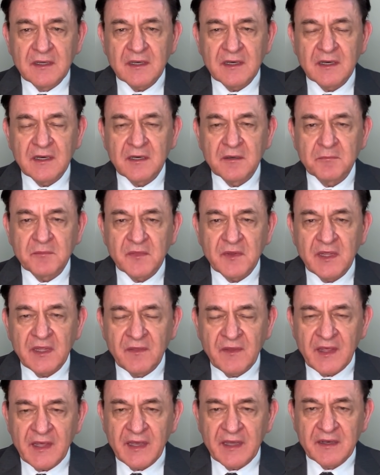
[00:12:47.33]

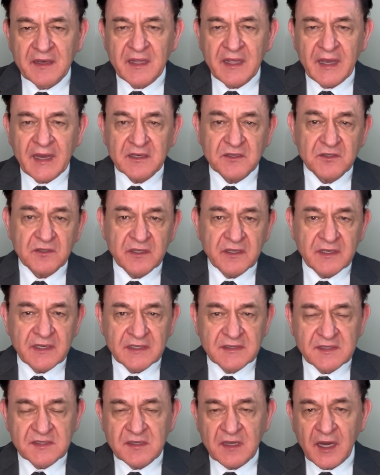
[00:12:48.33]
In the end, he actually
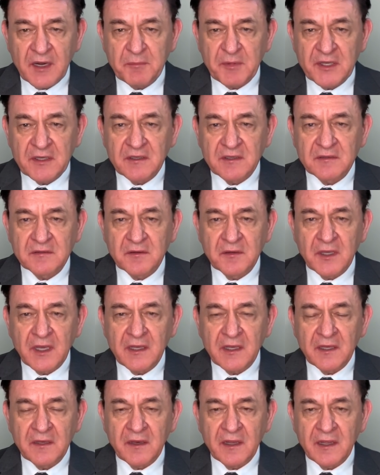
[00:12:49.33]
did stop it,
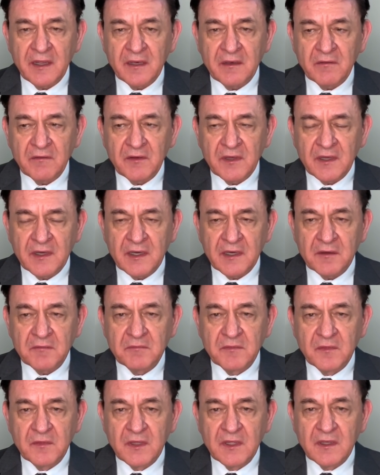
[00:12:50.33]
and
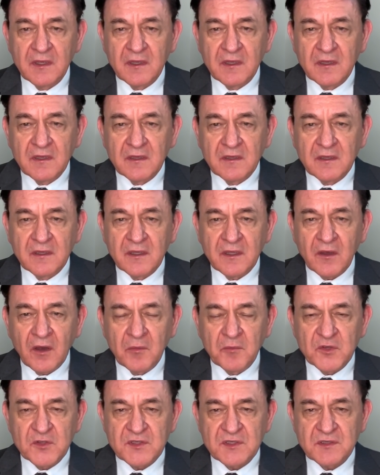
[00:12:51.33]

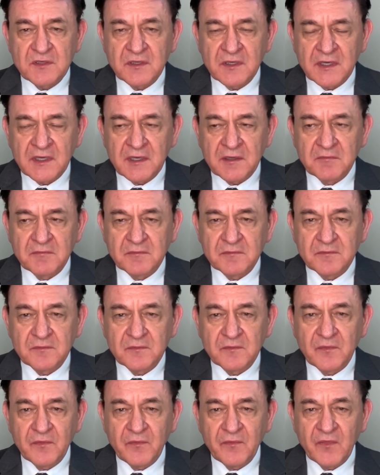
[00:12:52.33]
almost
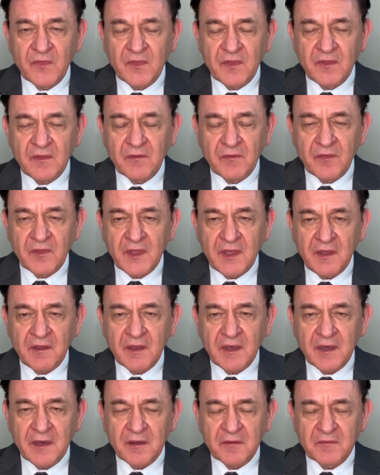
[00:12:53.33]

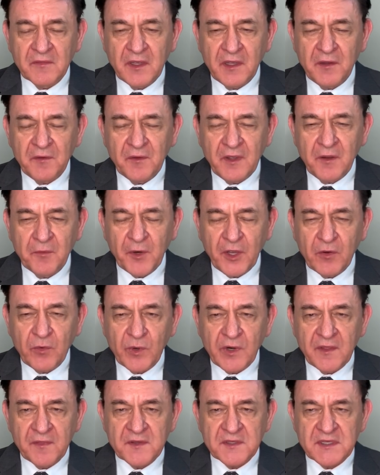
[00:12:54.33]
he
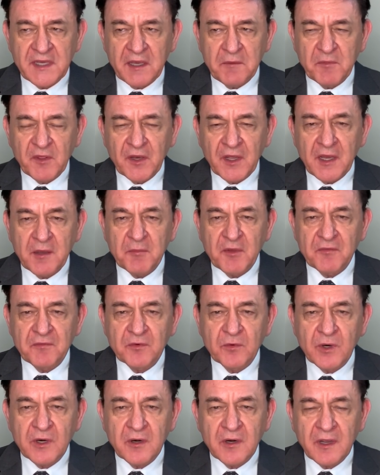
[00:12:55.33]
recorded the tape the night
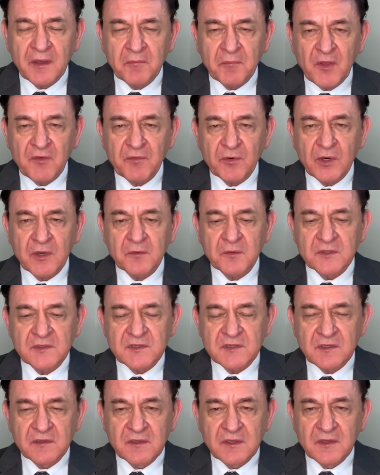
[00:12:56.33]
before, and before it
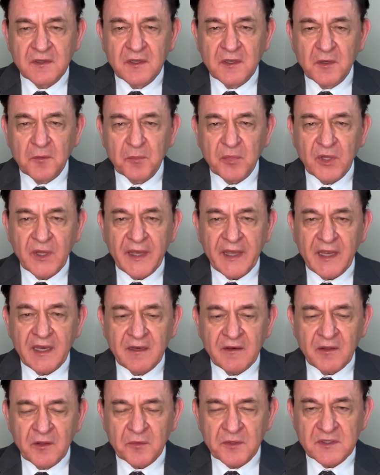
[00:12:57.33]
was
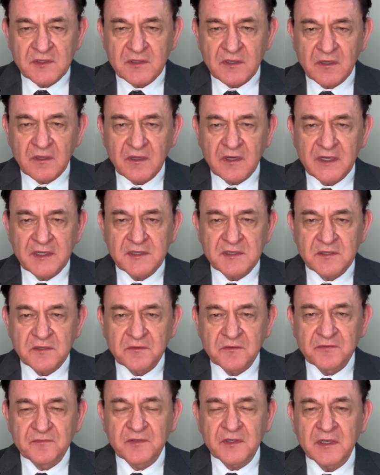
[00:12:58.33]
played, there was all kinds
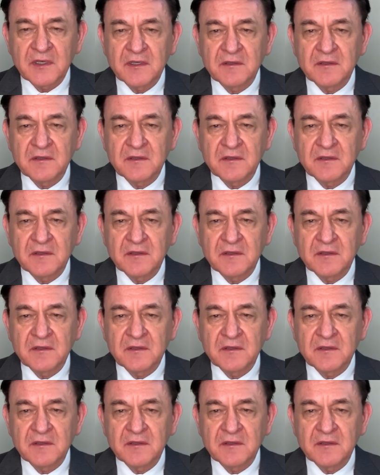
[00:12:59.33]
of